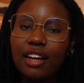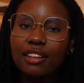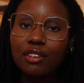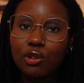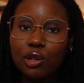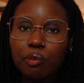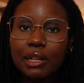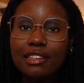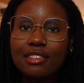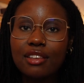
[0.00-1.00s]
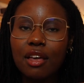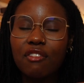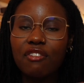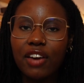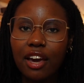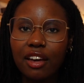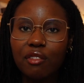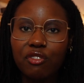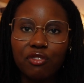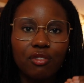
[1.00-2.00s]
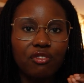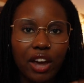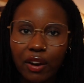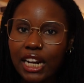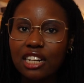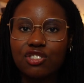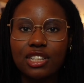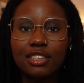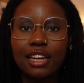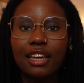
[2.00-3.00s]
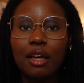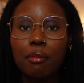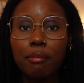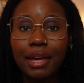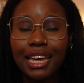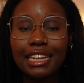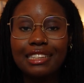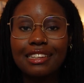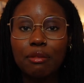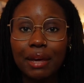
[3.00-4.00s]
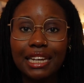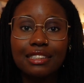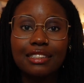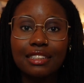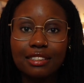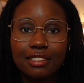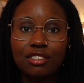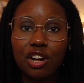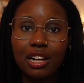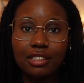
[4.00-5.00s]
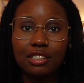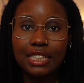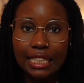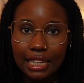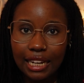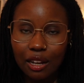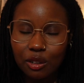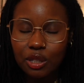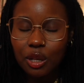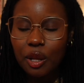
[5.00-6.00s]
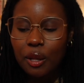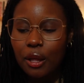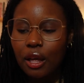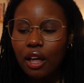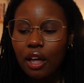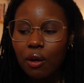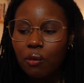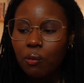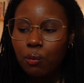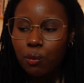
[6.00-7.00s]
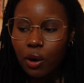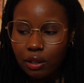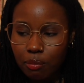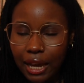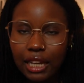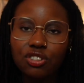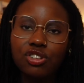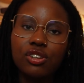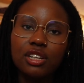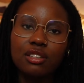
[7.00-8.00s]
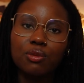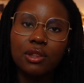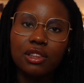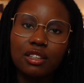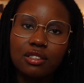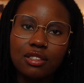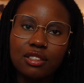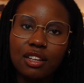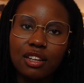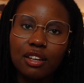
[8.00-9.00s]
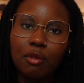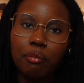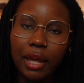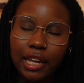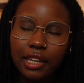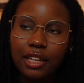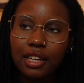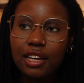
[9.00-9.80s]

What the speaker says: the tulip pleats, very, very interesting, makes this trouser stand out. What my issue is with this make,